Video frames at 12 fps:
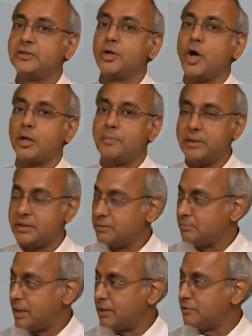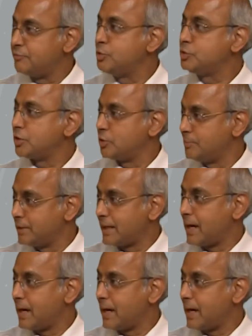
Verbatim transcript: further augmented by future human